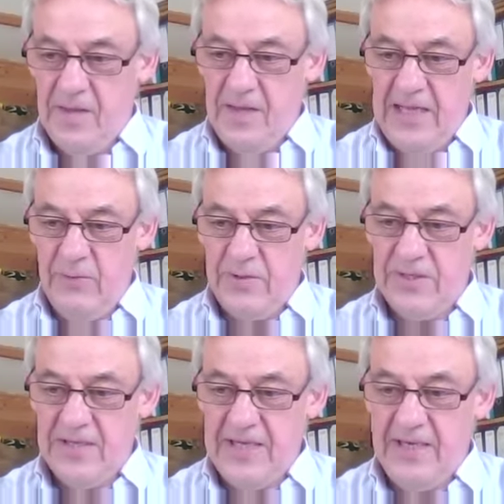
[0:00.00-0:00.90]
he would
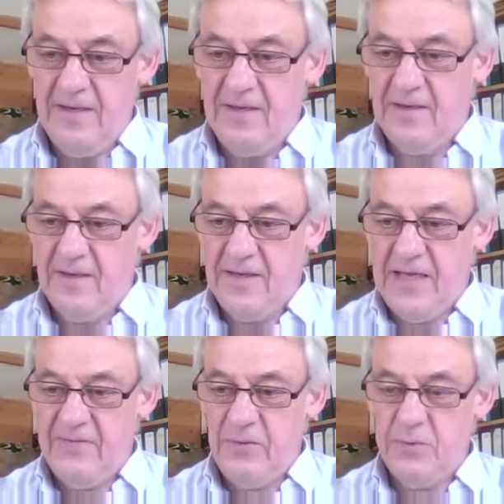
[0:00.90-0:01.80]
see
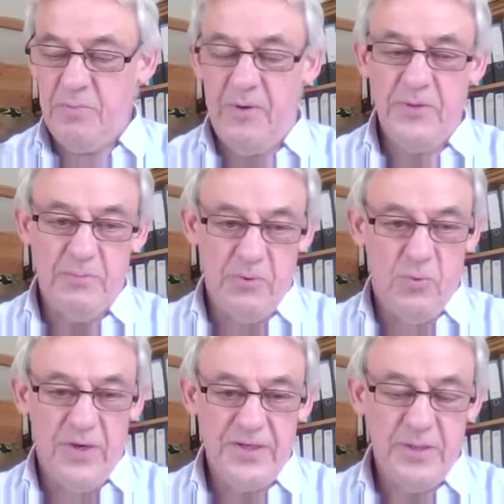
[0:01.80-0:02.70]
if it was possible
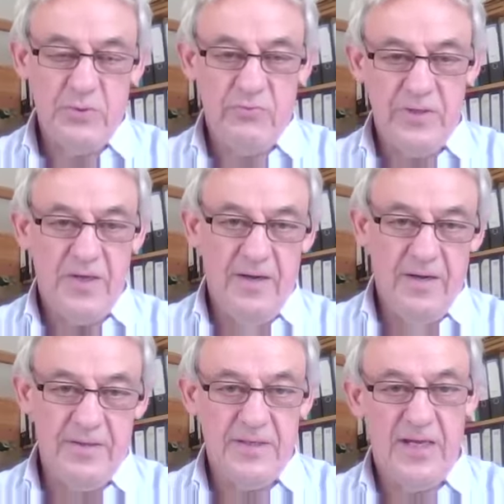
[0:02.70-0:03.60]
when she was
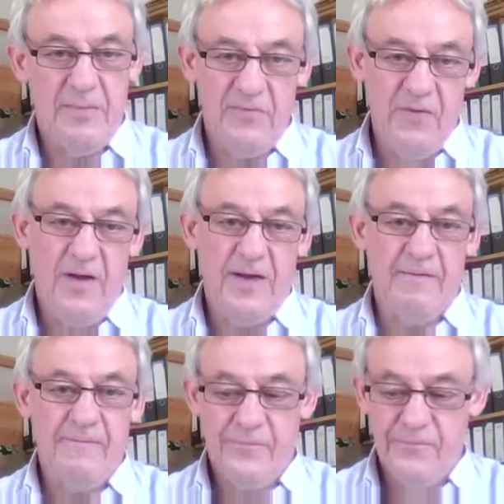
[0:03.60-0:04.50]
retired to keep her flying.
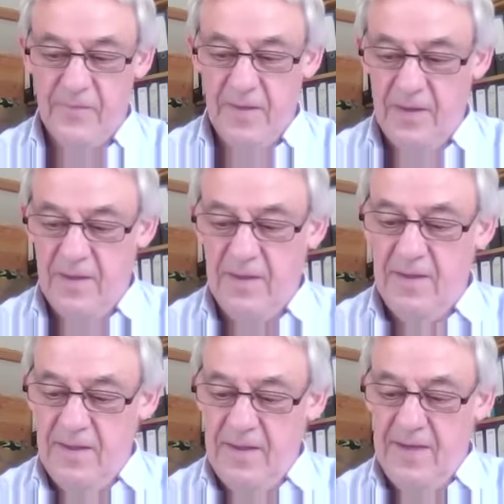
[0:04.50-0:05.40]

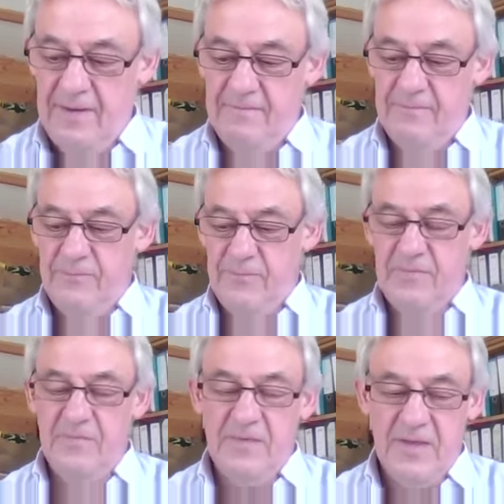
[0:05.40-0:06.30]

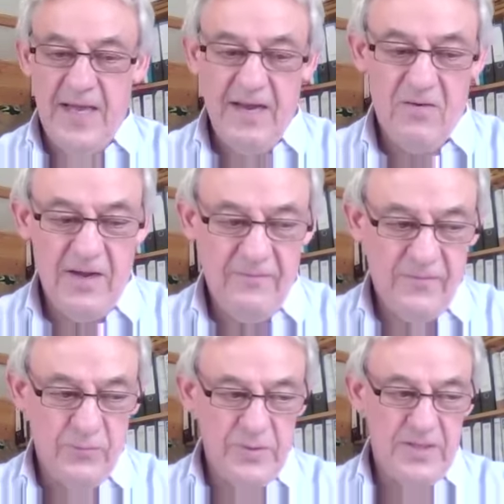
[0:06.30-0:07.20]
The
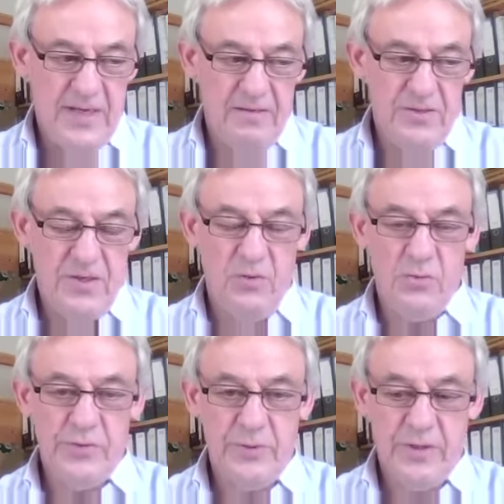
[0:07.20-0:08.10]
aircraft was then
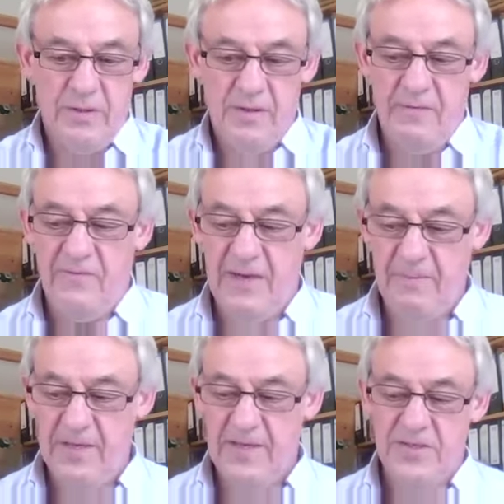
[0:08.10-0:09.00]
sold to a
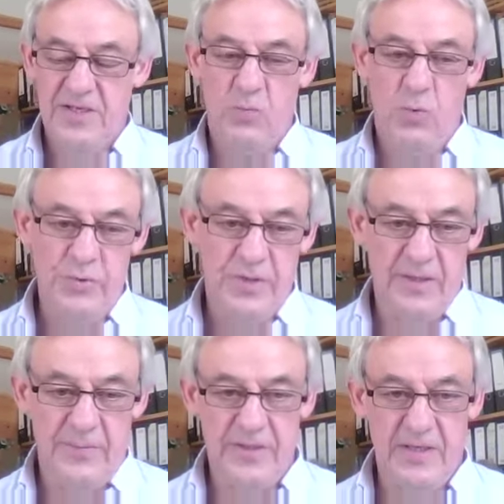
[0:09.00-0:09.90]
family, C. Walton
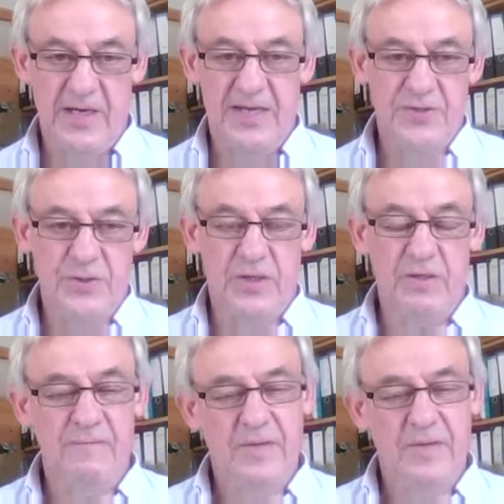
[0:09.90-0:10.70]
Limited in Leicestershire.